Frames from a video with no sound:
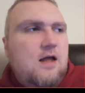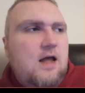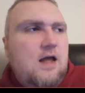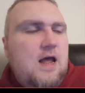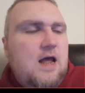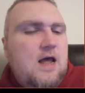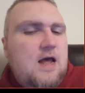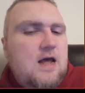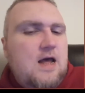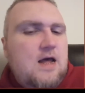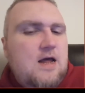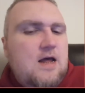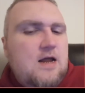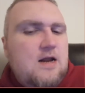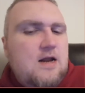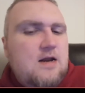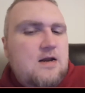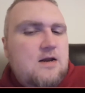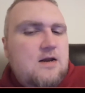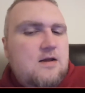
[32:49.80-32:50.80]

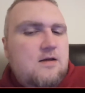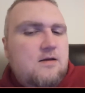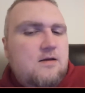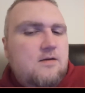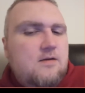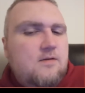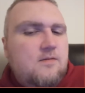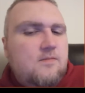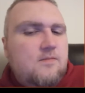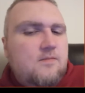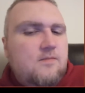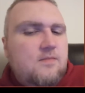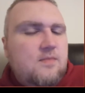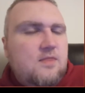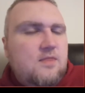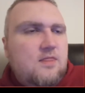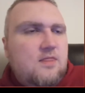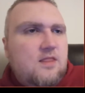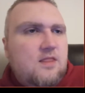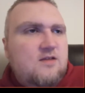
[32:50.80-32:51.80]
And
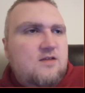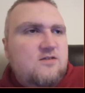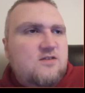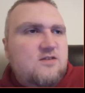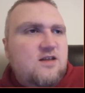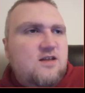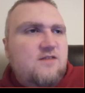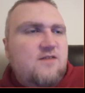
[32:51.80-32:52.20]
instead